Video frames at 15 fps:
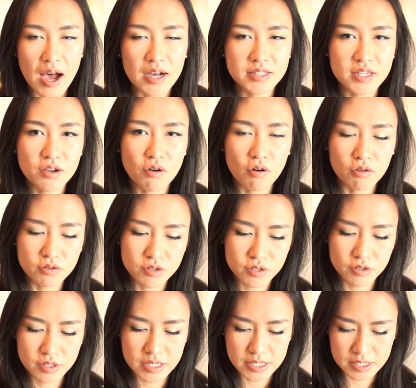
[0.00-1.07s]
add it
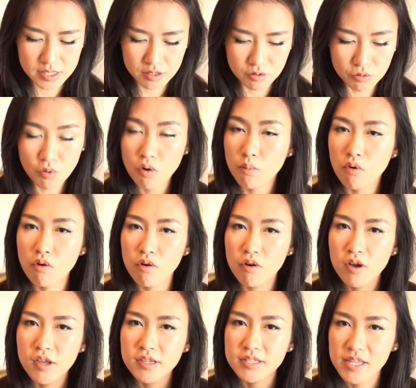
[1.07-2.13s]
onto this
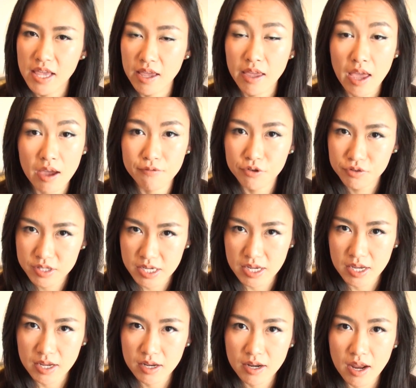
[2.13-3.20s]
normal skincare
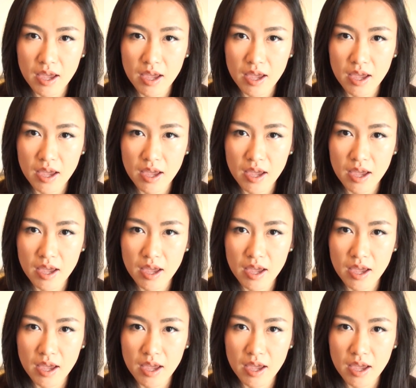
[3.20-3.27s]
routine,